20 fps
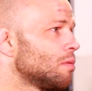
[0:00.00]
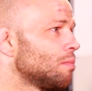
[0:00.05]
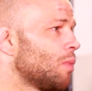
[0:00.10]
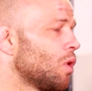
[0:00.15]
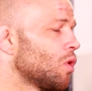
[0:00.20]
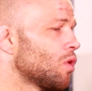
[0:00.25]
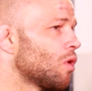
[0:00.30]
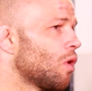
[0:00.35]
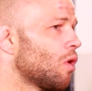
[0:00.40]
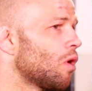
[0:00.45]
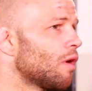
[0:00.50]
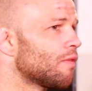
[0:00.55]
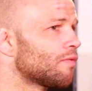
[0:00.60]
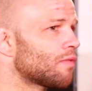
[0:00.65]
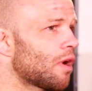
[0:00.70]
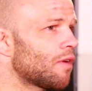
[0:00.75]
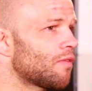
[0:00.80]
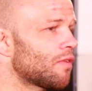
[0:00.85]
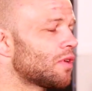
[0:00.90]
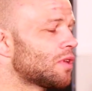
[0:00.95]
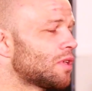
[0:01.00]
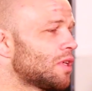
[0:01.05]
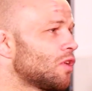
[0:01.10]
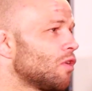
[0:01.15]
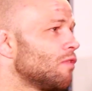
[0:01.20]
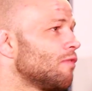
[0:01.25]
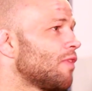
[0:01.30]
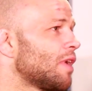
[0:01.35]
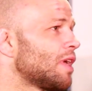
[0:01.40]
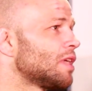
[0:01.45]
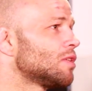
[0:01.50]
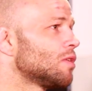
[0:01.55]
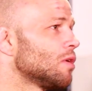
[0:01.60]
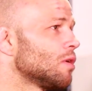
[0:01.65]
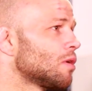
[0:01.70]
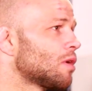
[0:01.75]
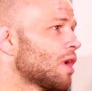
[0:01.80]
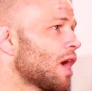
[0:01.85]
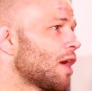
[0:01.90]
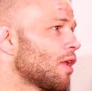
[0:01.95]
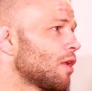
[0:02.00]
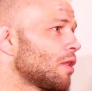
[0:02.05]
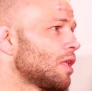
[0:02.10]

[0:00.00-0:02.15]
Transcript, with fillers: but you know, I've obviously done things that kind